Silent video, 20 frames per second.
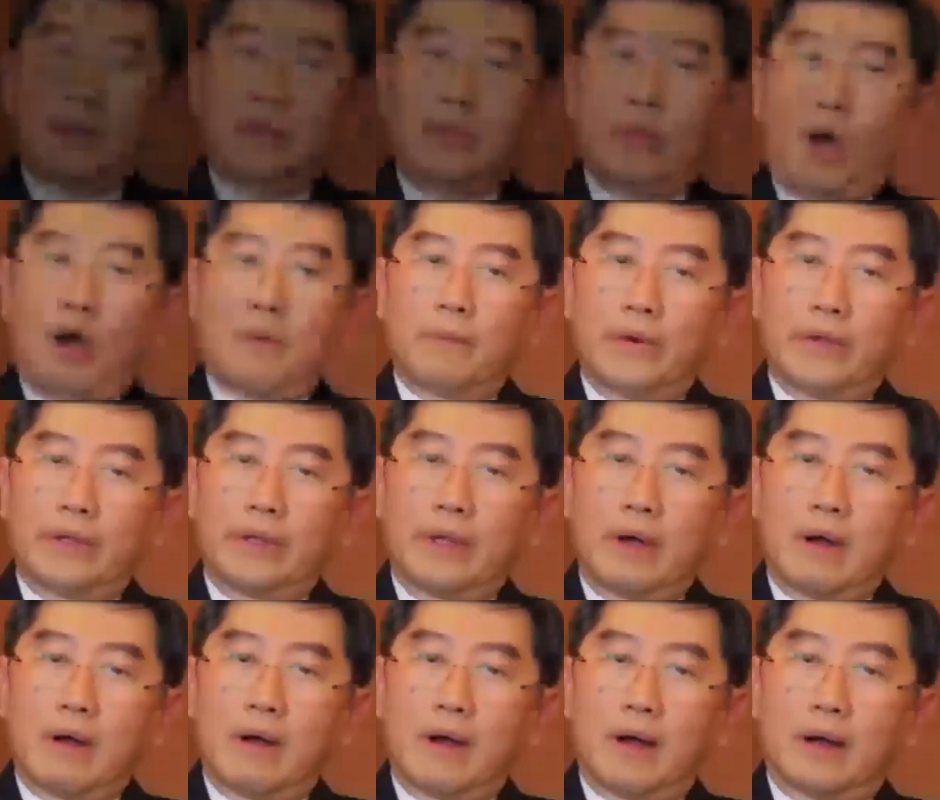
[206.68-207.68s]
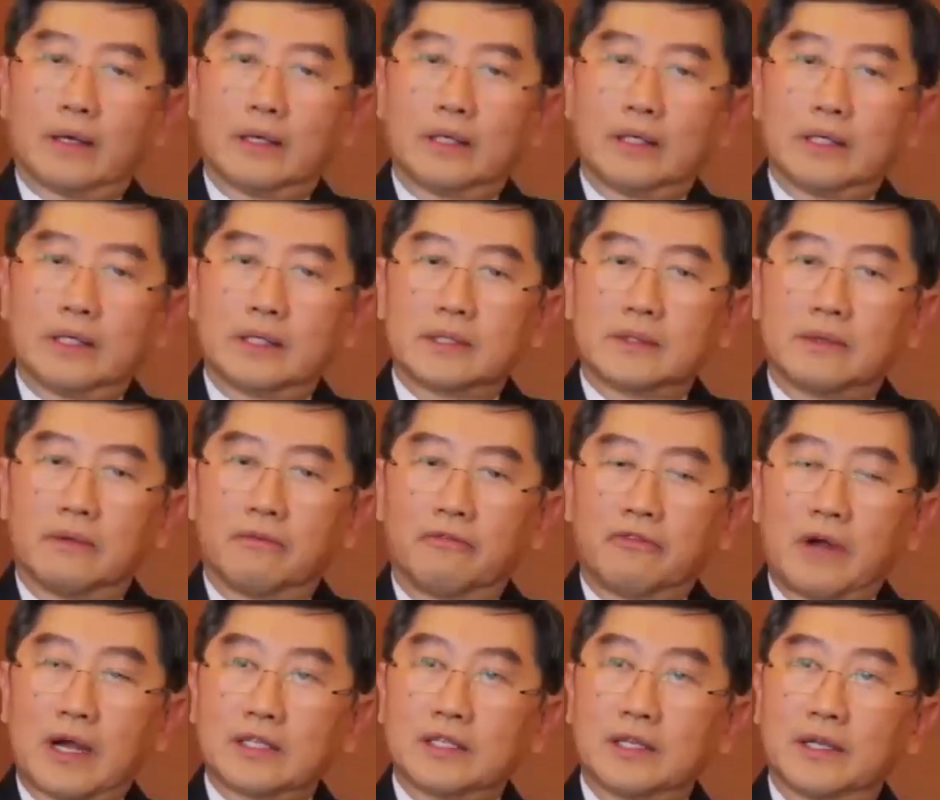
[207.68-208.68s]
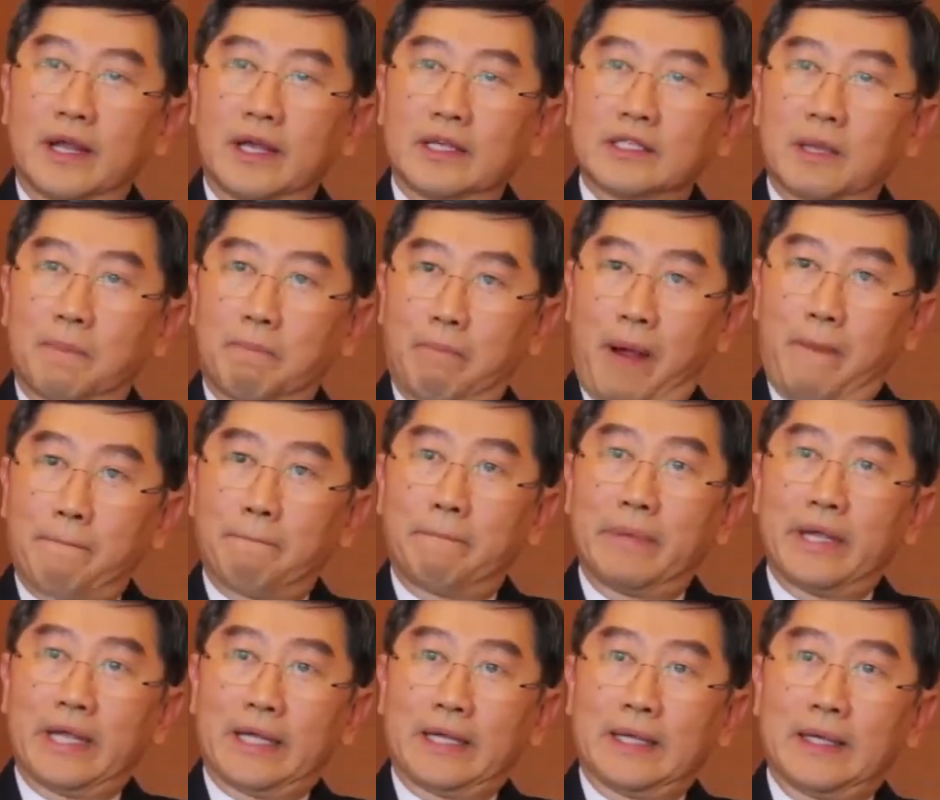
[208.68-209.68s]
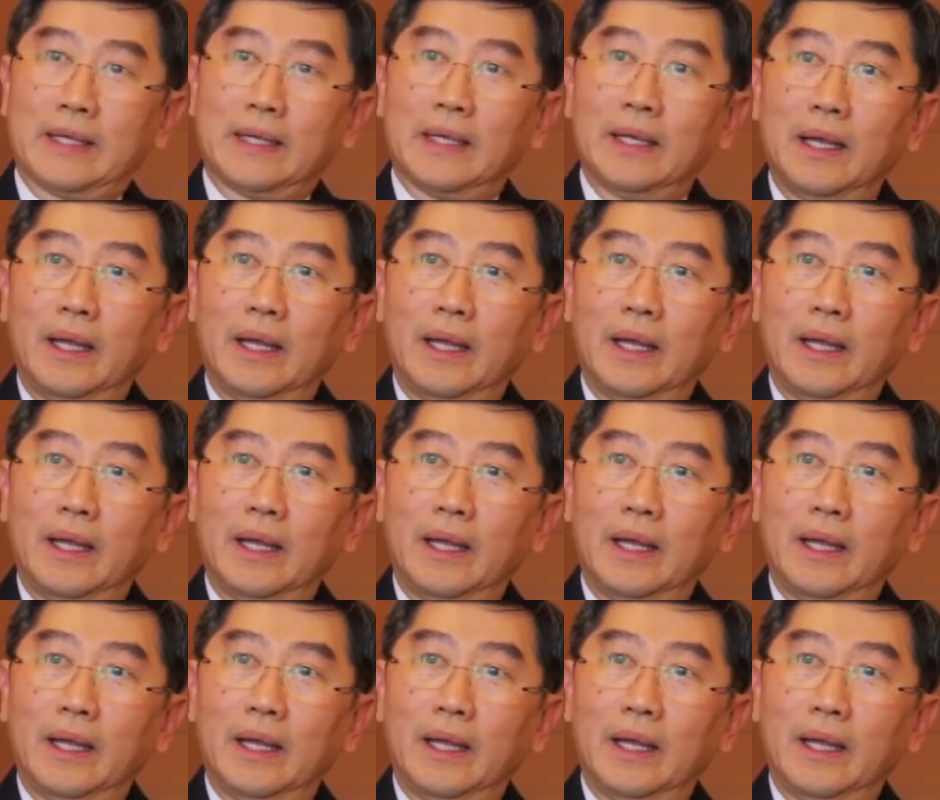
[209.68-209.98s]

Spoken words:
Normally, the heart is function as a pumping.